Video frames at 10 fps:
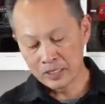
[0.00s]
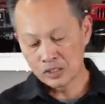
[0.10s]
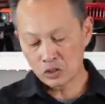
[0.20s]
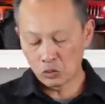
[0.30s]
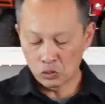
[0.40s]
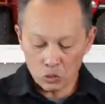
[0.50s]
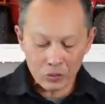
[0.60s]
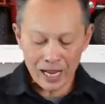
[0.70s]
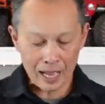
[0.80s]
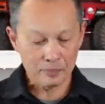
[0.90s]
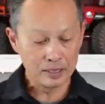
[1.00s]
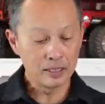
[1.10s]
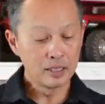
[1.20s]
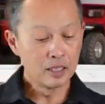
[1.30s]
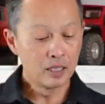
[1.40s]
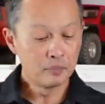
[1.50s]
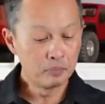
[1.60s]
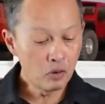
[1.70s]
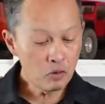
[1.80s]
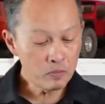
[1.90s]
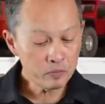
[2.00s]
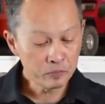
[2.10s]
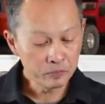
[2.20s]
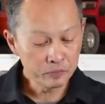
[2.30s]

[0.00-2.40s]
So look what happened. Boom.